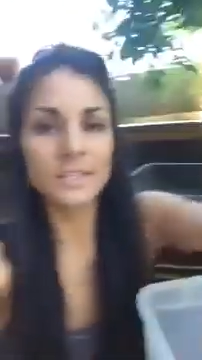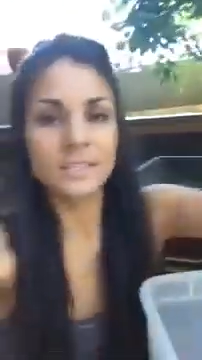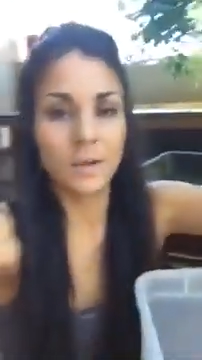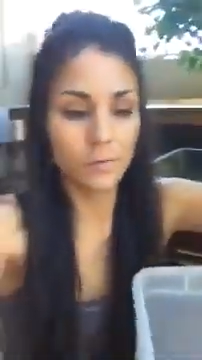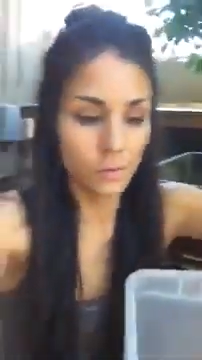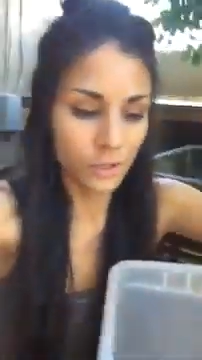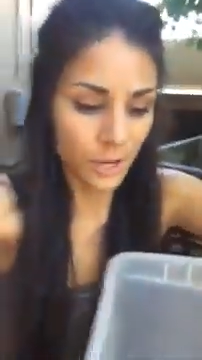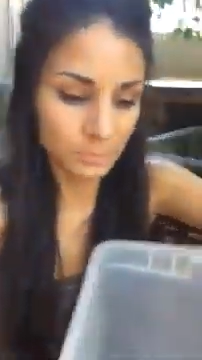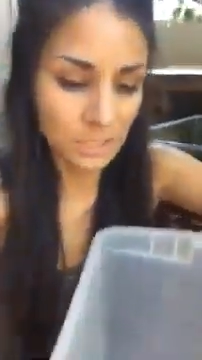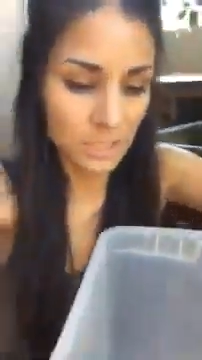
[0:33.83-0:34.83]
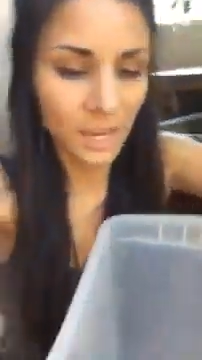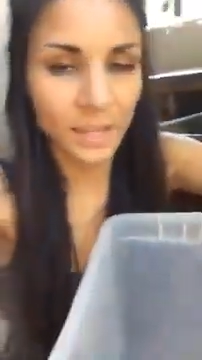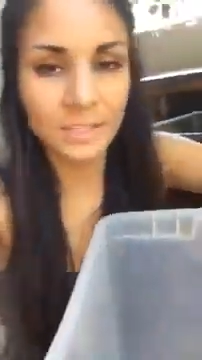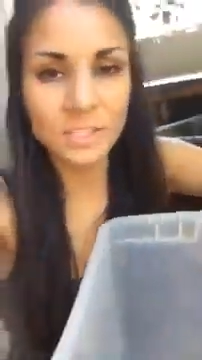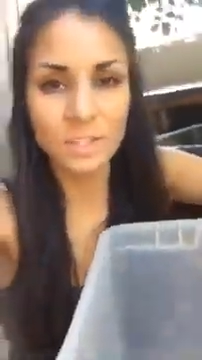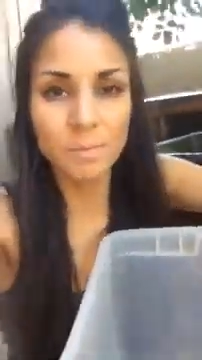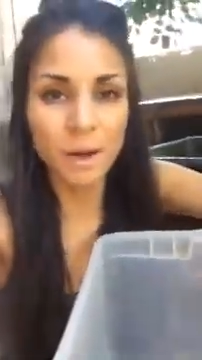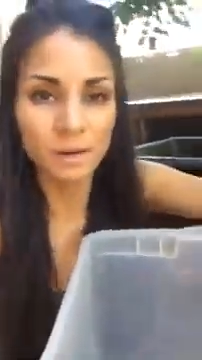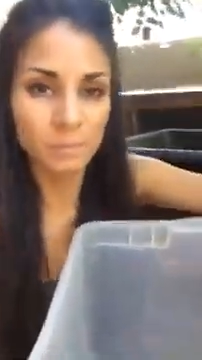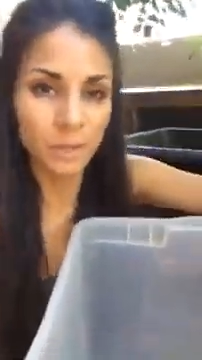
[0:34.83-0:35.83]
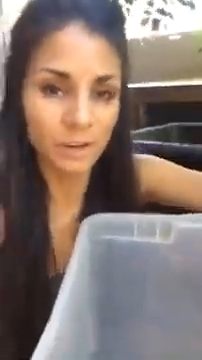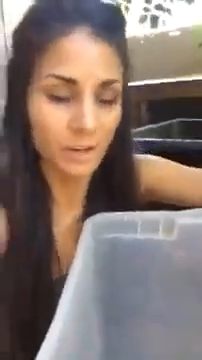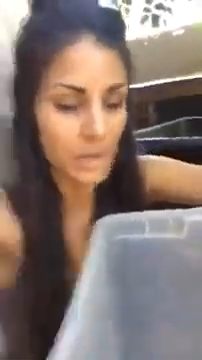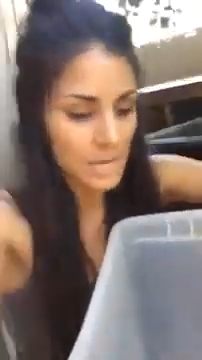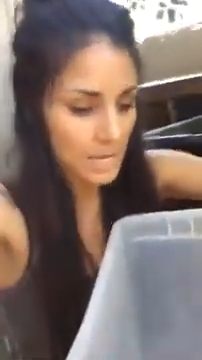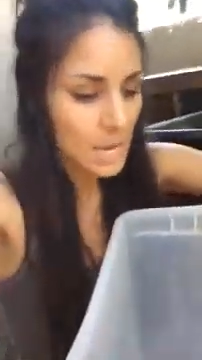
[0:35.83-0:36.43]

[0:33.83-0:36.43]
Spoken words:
this several times to get to the bottom layer,